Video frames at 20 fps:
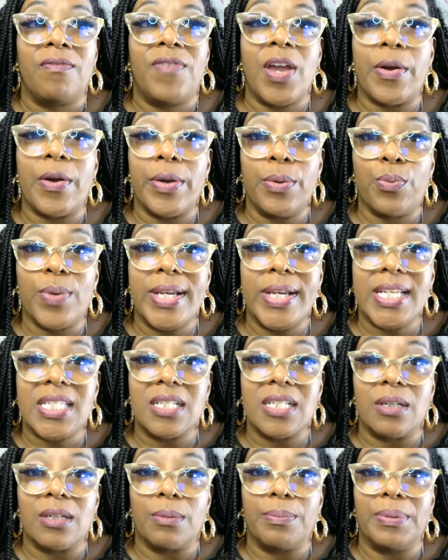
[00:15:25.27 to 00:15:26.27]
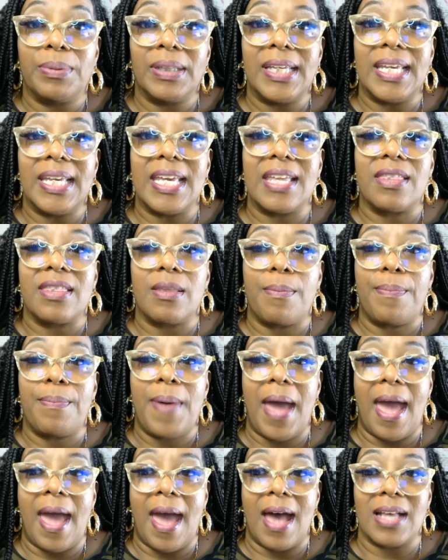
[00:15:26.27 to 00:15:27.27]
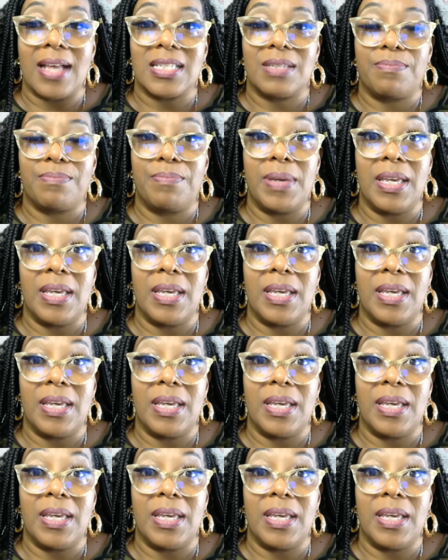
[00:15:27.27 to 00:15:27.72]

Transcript: very reasonably in the past